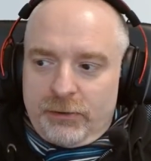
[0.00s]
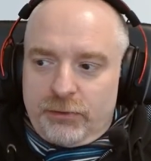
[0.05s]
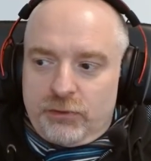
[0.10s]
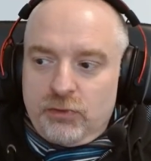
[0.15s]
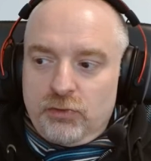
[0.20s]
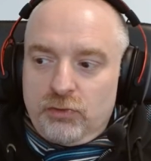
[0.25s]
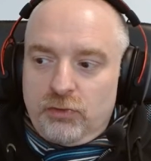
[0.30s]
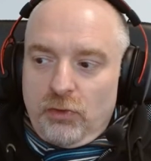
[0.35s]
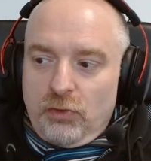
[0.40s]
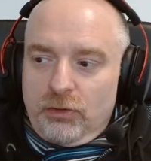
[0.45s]

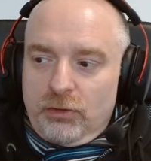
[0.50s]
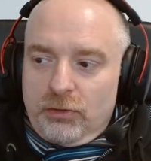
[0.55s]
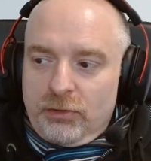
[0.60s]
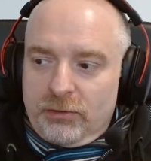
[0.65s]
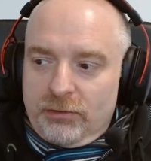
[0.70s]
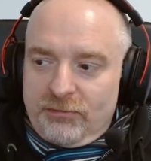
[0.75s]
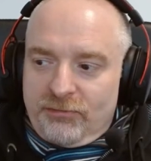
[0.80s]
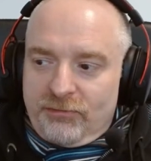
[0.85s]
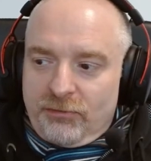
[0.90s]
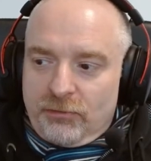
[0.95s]
Google,
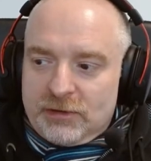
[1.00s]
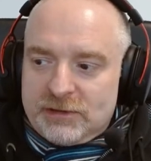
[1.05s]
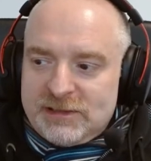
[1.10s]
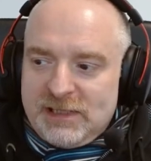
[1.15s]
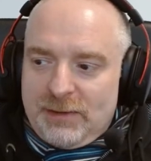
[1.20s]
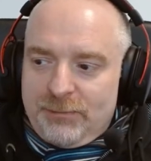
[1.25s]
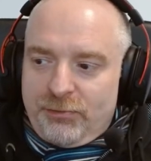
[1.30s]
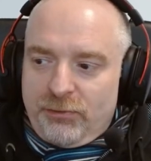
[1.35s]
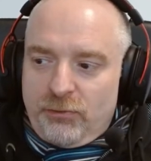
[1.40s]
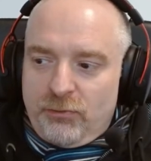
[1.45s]
for
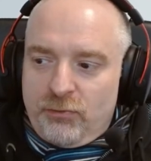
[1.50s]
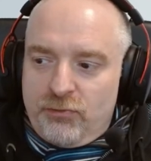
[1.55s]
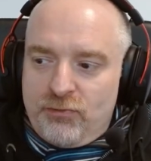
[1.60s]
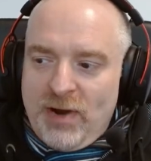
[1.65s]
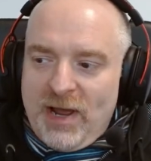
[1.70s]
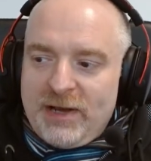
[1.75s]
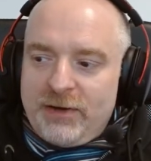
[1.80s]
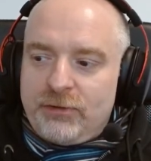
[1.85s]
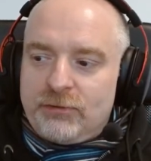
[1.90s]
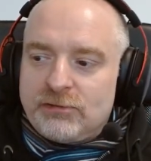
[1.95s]
example,
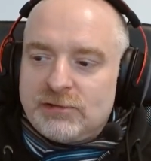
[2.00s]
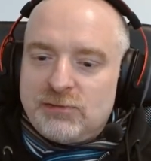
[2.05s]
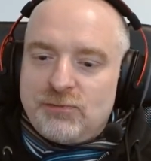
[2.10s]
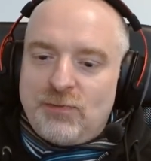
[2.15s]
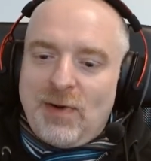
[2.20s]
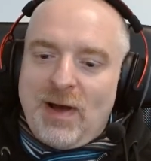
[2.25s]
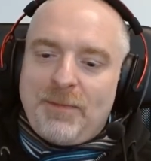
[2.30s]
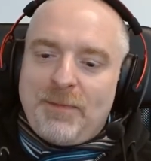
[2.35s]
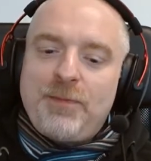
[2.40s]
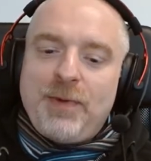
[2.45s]
renders
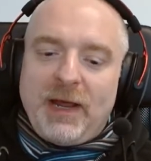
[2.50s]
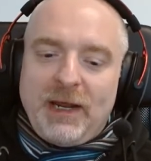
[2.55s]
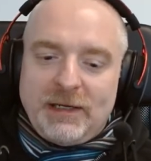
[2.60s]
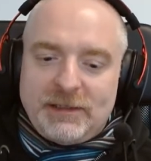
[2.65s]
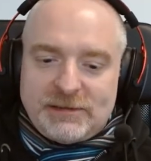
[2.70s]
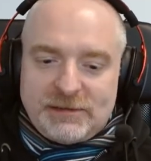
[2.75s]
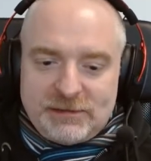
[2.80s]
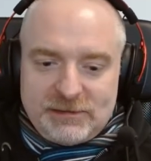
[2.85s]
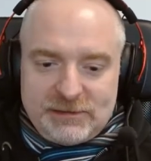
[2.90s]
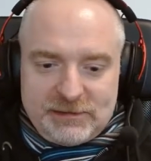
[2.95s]
web
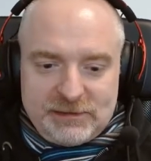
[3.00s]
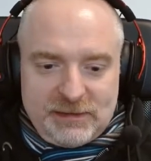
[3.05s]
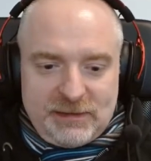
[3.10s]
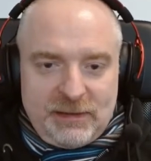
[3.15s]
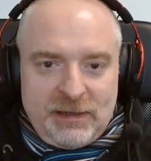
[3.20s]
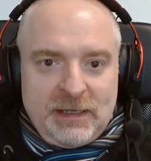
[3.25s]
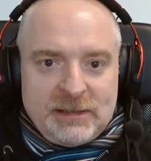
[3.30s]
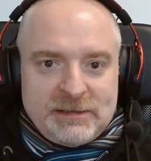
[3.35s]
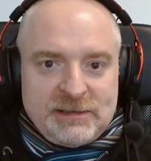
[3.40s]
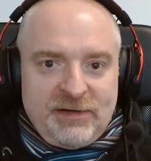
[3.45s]
pages
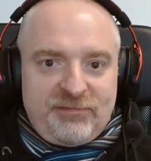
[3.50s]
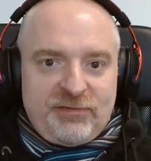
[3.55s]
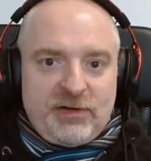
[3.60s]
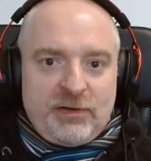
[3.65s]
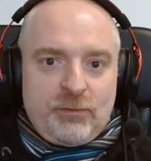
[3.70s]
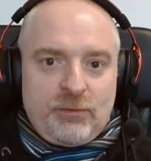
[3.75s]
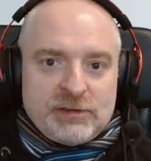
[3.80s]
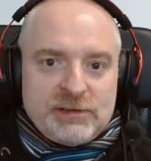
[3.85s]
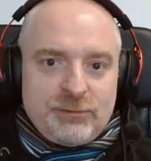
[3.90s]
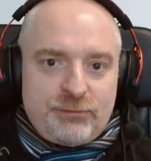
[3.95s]
as if
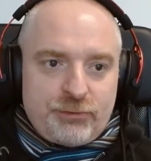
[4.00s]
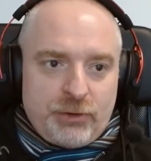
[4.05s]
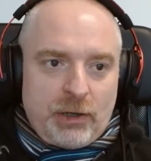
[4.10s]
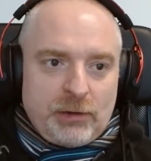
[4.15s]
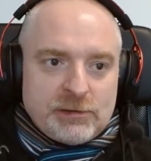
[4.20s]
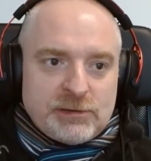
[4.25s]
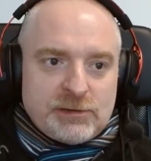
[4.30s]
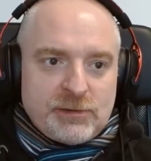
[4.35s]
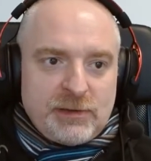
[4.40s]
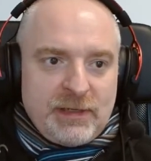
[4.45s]
it was a
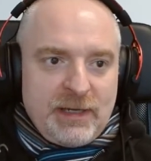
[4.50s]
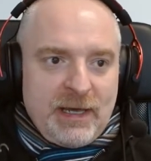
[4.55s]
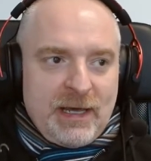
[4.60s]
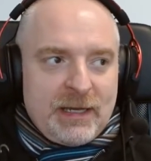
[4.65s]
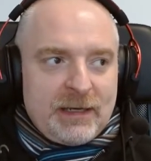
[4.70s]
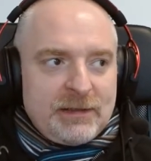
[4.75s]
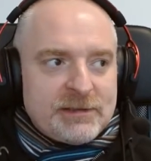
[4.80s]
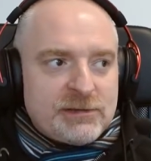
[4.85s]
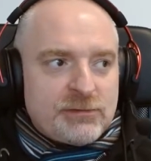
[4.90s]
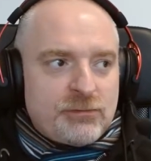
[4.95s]
browser in a
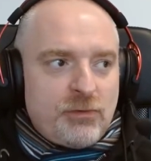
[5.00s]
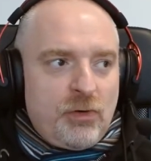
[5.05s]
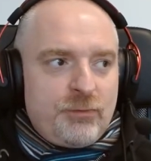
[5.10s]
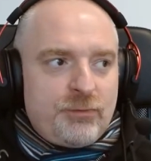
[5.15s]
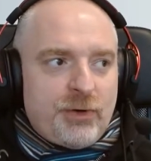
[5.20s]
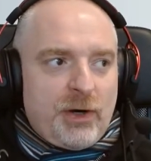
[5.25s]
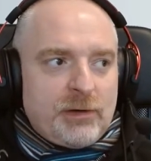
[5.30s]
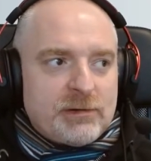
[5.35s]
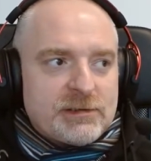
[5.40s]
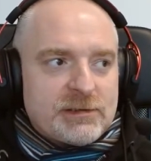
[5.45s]
headless
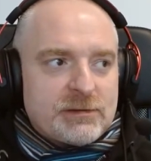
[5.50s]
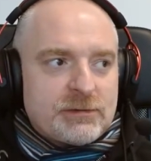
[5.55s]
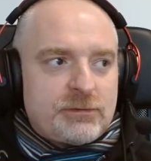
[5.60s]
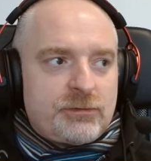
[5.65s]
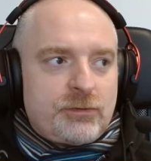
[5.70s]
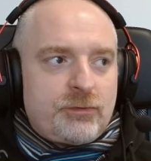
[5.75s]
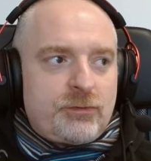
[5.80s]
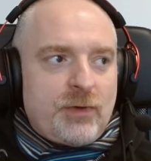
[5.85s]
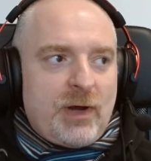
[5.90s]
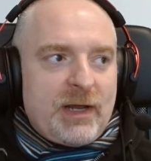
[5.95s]
Chrome browser
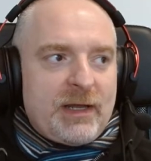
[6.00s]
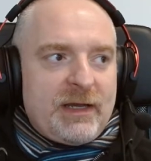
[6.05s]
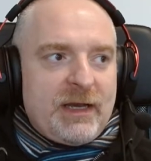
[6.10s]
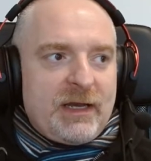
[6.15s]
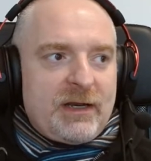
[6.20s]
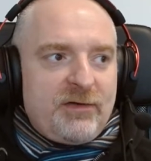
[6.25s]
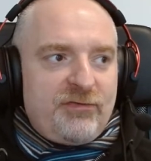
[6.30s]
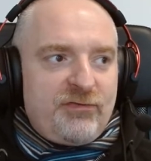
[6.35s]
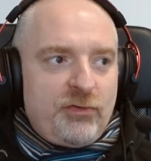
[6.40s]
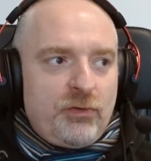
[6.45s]
to try and
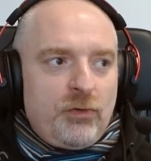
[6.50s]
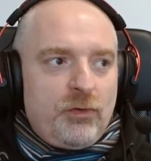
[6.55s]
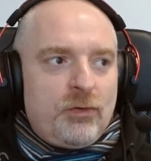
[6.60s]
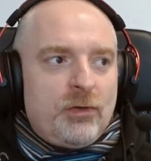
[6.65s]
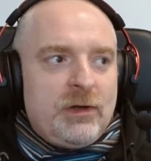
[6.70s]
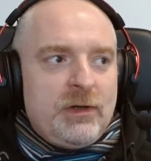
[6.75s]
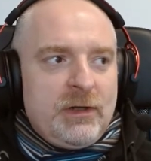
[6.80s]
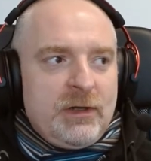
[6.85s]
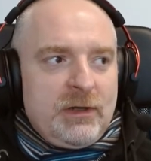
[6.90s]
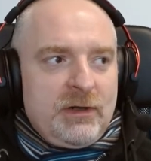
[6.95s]
get a
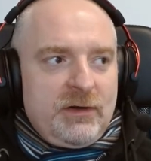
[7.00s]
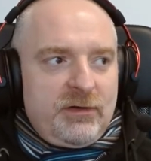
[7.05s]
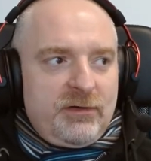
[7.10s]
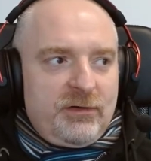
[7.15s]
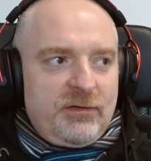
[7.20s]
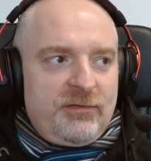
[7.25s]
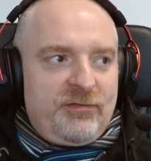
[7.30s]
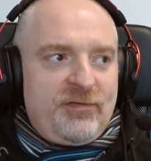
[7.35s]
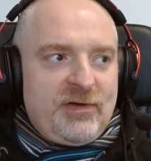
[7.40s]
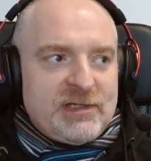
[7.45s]
full
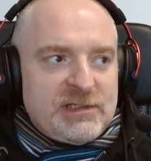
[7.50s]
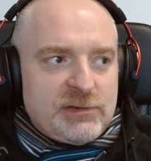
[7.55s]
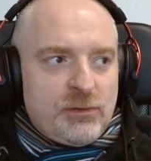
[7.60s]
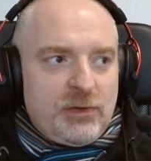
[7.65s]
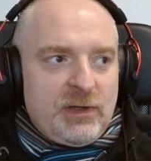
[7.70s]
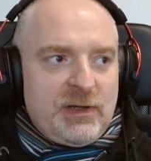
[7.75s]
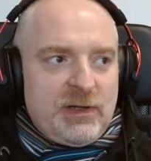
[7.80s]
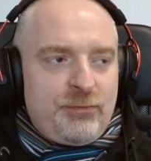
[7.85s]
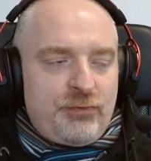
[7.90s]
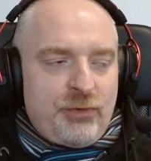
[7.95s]

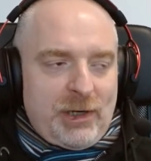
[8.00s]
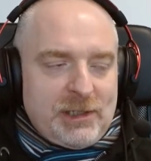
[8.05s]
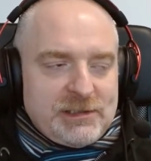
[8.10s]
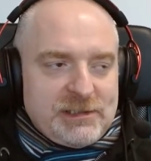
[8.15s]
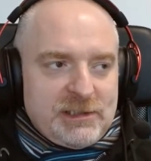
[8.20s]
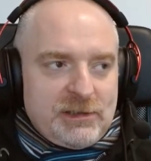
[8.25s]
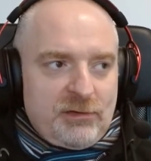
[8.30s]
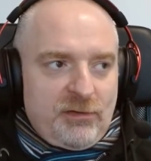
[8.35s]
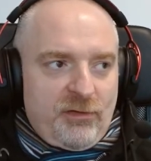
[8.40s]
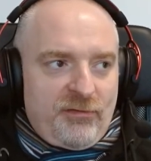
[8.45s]
visual
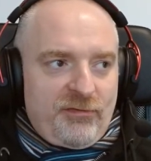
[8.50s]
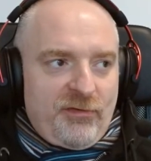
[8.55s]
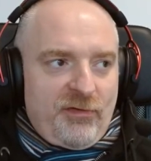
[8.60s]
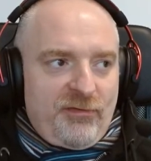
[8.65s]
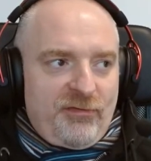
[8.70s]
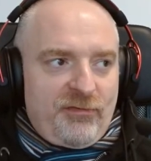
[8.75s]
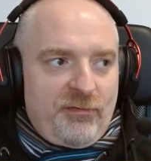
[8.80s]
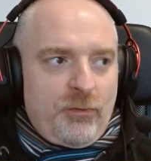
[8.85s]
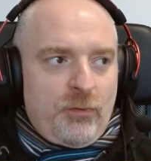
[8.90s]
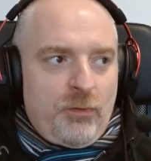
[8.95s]
impression of
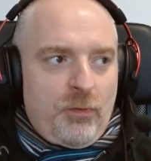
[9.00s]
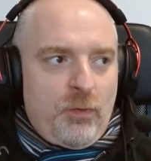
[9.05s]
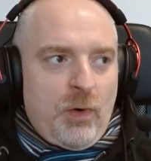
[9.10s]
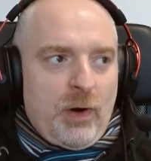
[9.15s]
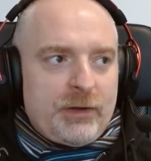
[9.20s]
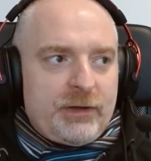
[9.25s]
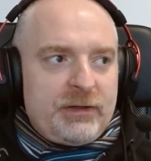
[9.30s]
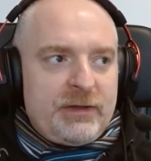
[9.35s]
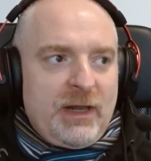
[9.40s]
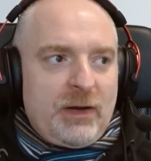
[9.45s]

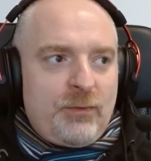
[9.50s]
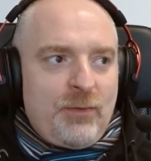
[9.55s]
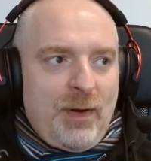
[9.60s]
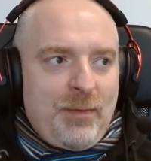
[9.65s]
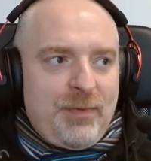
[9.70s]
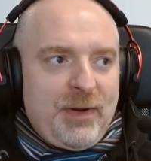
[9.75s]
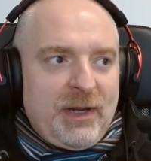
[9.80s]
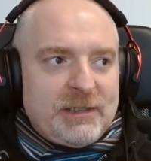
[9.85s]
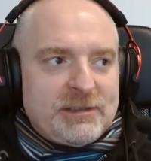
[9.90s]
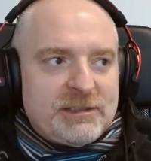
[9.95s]
what that
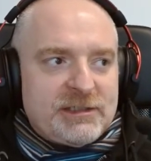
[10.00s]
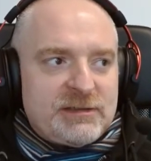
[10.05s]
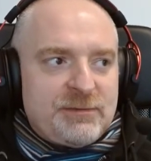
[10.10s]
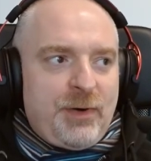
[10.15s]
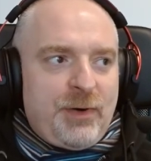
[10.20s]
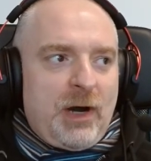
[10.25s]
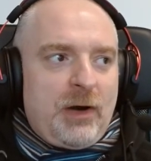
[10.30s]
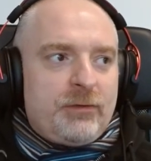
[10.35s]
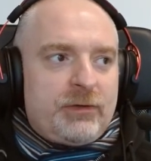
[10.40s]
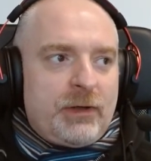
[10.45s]
web page is
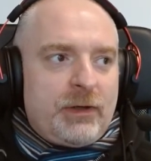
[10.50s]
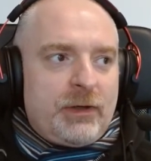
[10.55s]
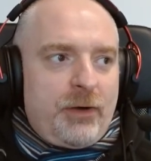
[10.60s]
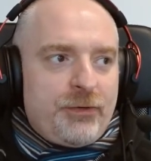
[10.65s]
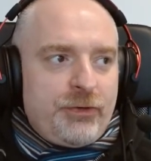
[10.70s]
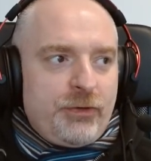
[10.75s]
about and how